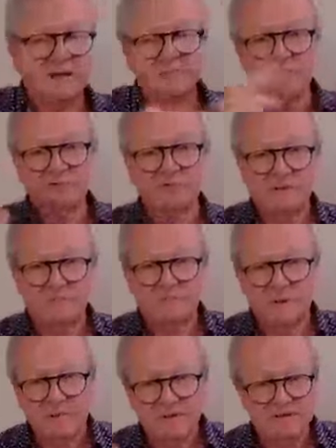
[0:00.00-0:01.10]
outside because the
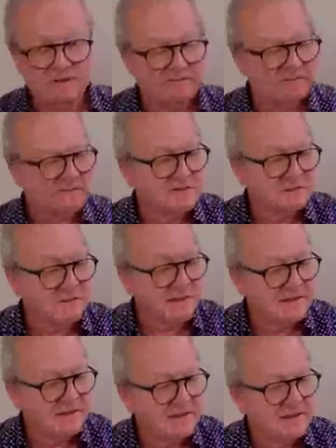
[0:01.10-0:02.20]
bubbles have
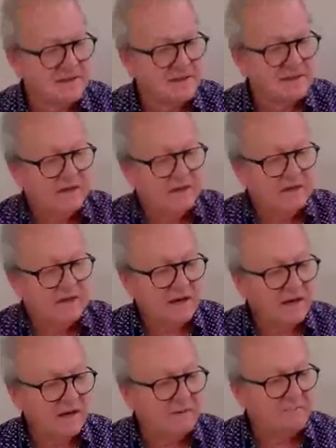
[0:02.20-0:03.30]
dissipated.
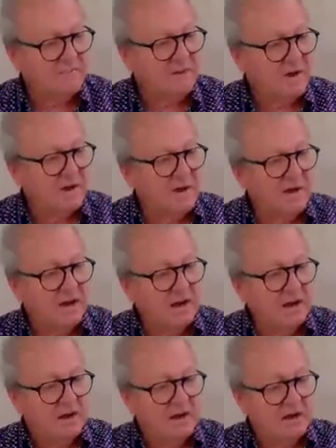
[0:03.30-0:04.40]
The
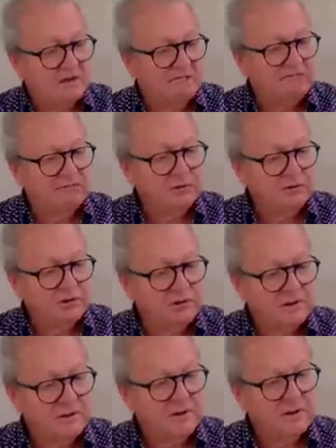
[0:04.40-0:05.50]

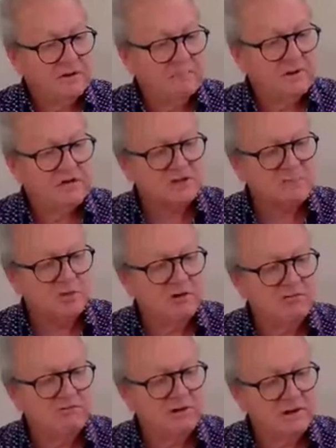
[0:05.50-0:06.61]
flute, much
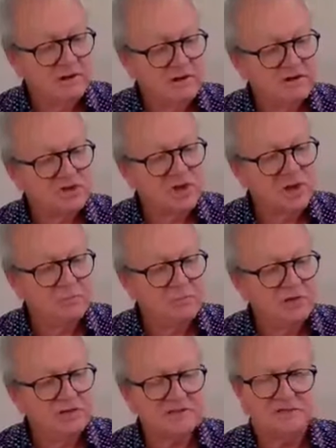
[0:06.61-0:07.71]
more of a
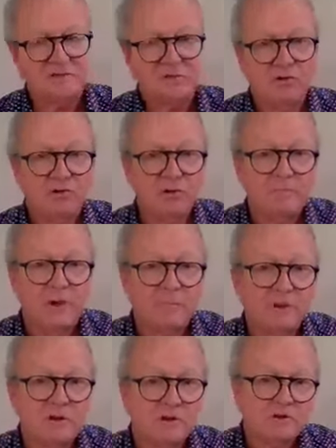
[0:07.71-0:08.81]
showpiece for the
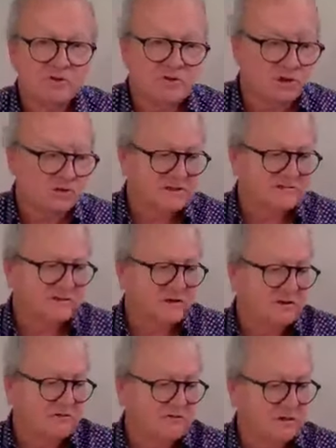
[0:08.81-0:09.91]
bubble
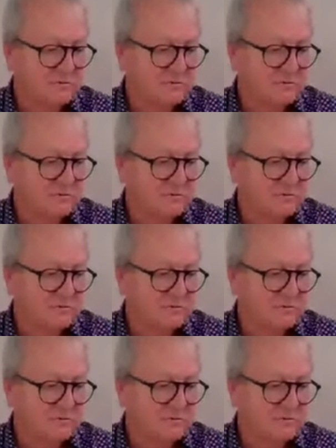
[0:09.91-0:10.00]
transfer